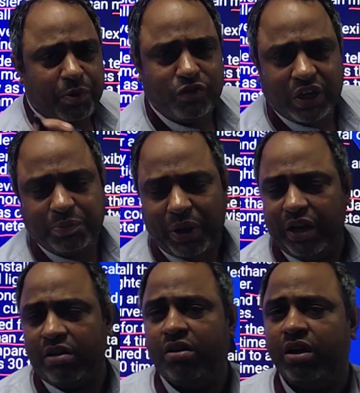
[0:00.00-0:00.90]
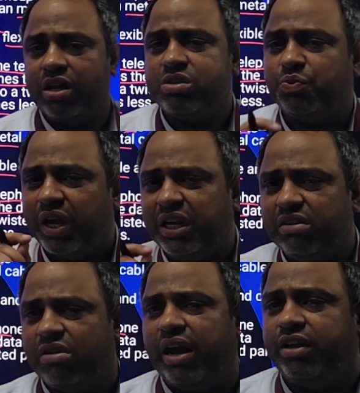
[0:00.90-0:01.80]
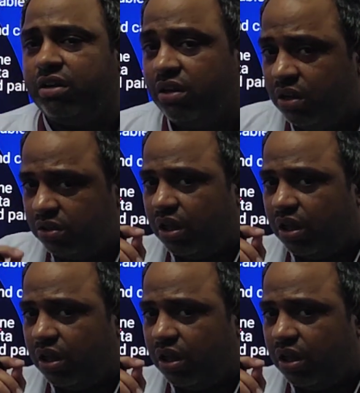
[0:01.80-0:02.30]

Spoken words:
tip of that pen is very lighter.